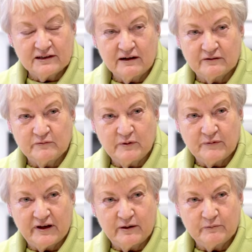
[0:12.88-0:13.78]

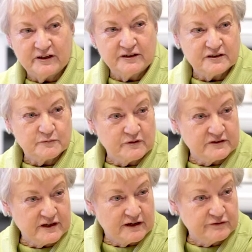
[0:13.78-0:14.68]
Bruce helped me
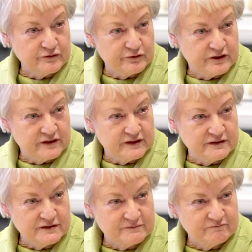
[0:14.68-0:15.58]
greatly
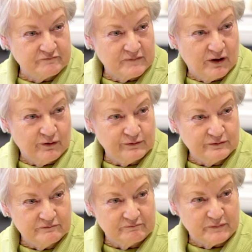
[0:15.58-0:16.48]
through the sale of
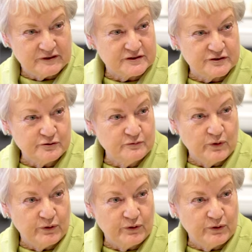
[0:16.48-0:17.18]
the home. He